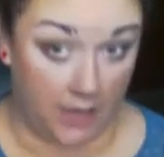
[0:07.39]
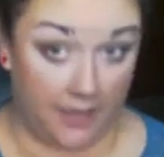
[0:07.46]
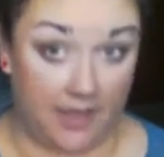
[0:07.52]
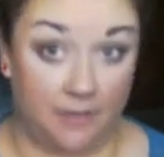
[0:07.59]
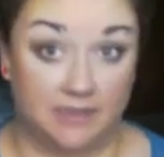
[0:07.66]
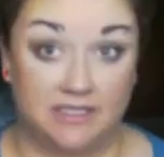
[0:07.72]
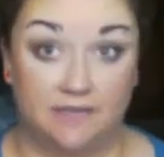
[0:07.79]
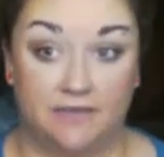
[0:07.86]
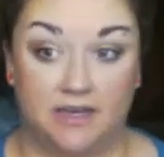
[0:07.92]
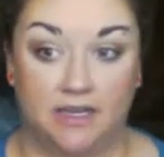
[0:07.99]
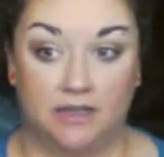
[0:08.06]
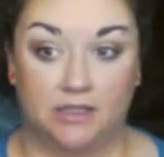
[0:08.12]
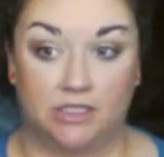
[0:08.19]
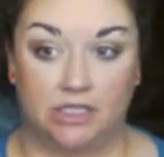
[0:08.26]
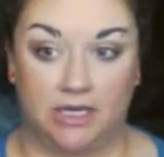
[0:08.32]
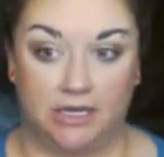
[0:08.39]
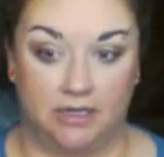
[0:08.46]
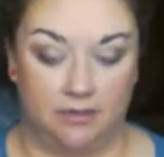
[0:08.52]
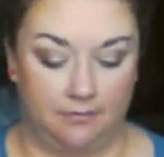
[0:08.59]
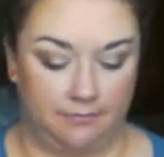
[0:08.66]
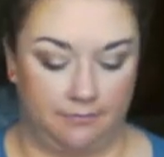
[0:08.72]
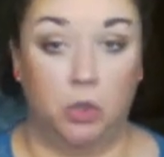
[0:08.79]
That was the vanilla shade.
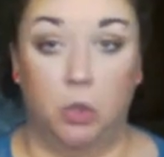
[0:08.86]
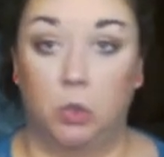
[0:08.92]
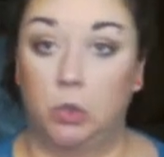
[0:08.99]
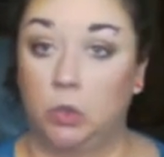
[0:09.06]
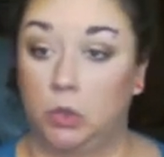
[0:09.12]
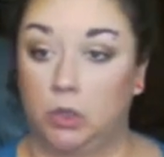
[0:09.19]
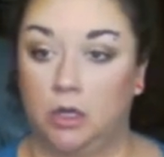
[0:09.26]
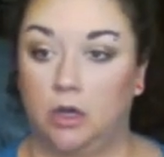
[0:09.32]
Whew,